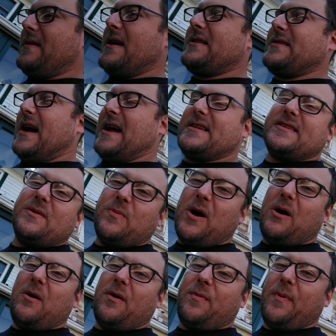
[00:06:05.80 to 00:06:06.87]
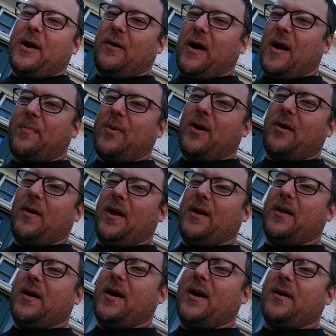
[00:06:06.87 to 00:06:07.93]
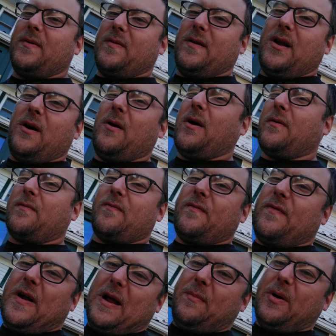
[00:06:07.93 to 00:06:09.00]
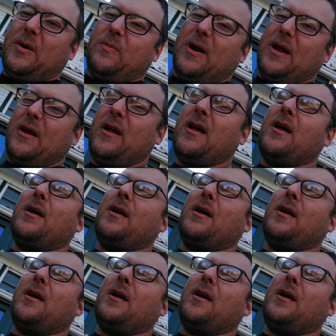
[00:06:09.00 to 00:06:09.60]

it ties in well with my grandpa and, our family.